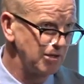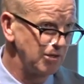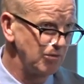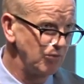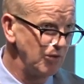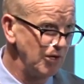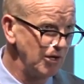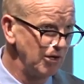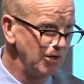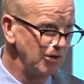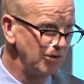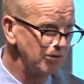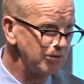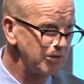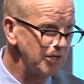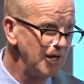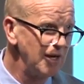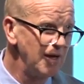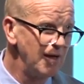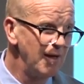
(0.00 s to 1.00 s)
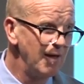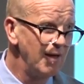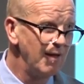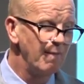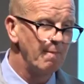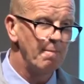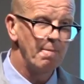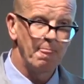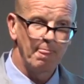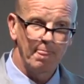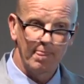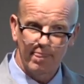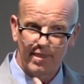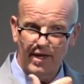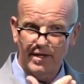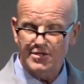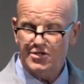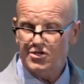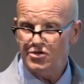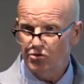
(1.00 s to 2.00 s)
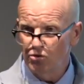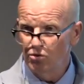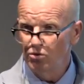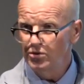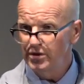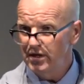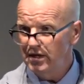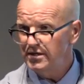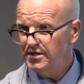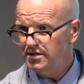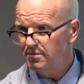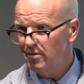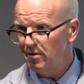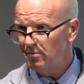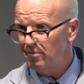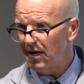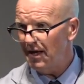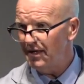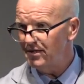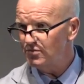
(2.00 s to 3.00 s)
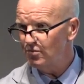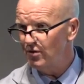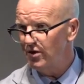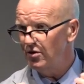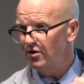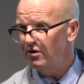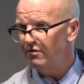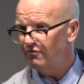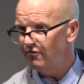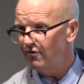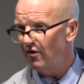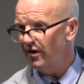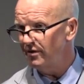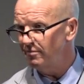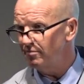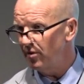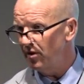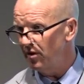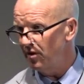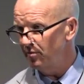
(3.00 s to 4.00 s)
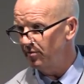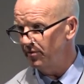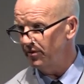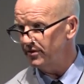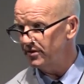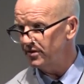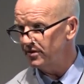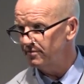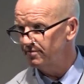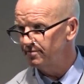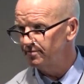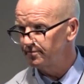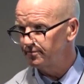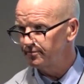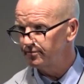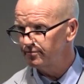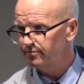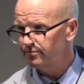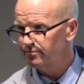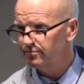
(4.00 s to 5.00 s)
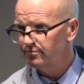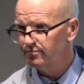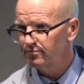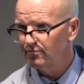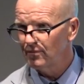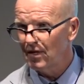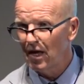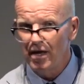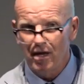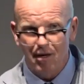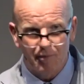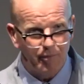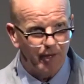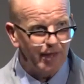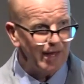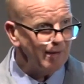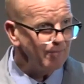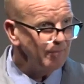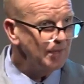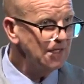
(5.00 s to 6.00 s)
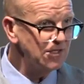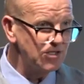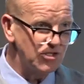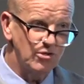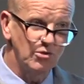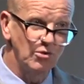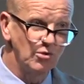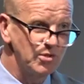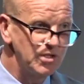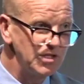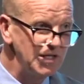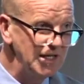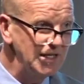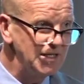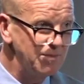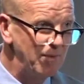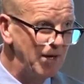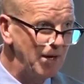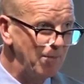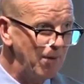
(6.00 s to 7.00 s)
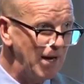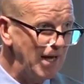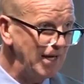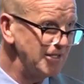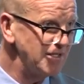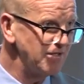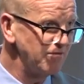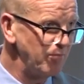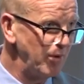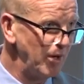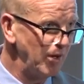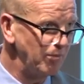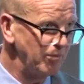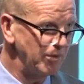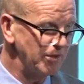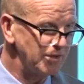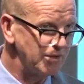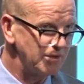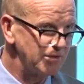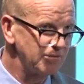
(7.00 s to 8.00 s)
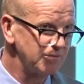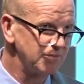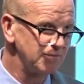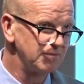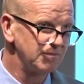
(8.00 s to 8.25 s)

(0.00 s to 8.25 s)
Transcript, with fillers: to the world, then school needs to be a place where you could find purpose. But that means schools need to be a place of purpose.